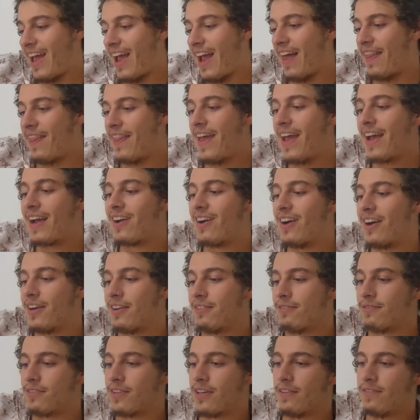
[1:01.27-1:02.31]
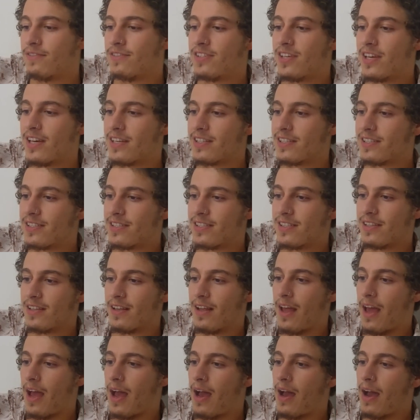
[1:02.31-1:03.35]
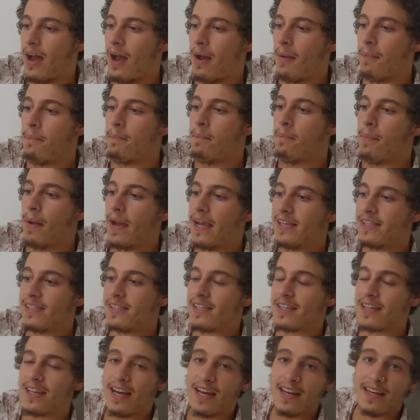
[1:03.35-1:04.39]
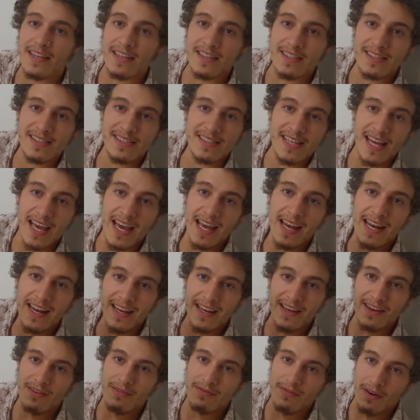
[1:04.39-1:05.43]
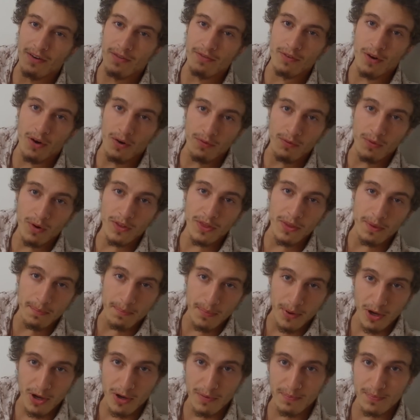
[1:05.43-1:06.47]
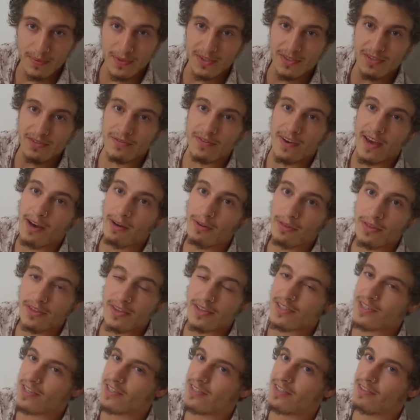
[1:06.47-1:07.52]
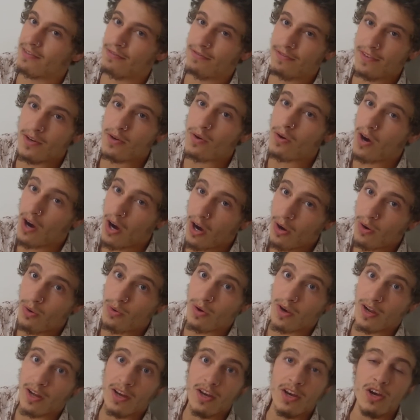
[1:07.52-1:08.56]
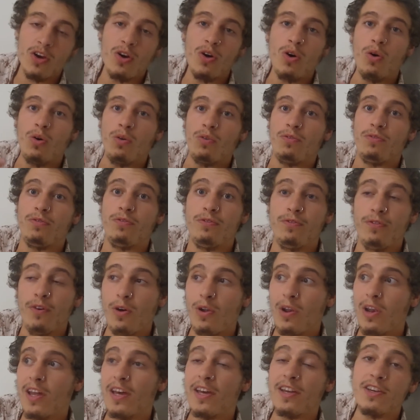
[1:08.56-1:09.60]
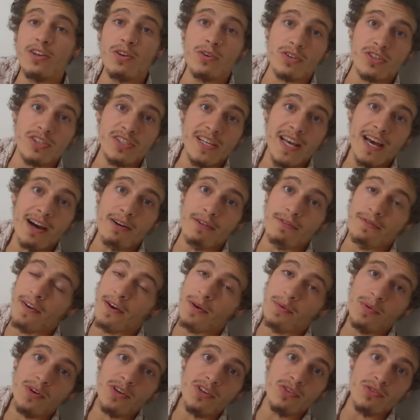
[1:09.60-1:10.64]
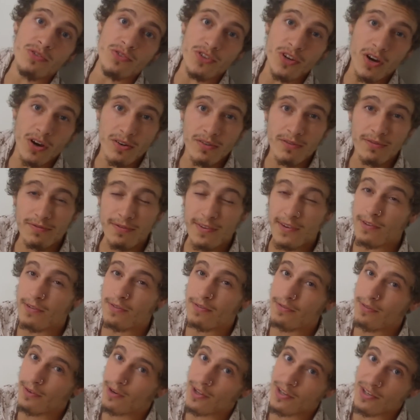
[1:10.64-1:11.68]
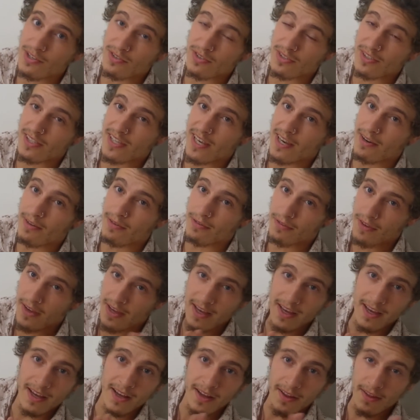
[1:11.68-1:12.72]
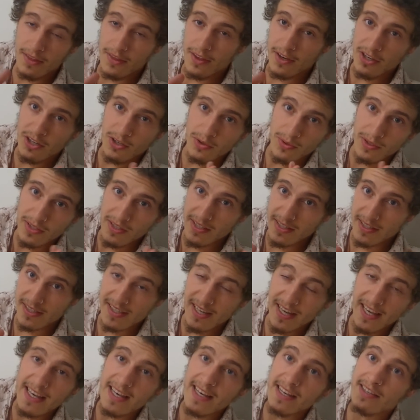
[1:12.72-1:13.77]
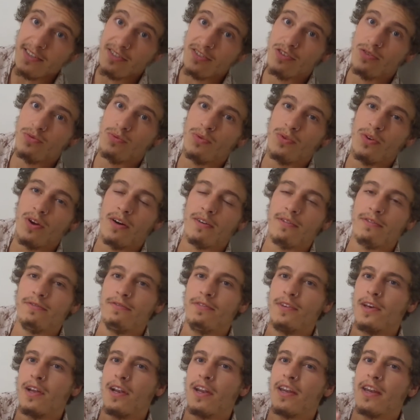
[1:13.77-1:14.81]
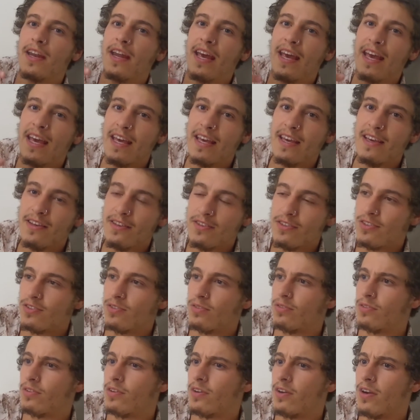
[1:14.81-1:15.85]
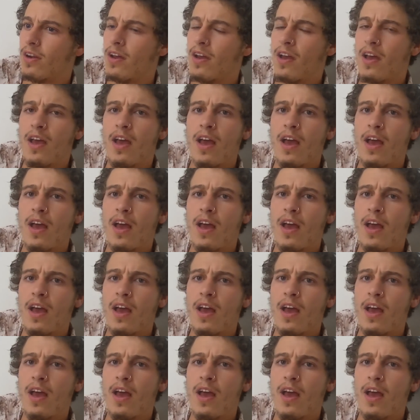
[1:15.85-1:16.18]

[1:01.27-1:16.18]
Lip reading: that kind of gives us a basic understanding of what the purpose of health is to feel whole or full in yourself. And when you don't feel full in yourself, then you are diseased. You will not feel an ease or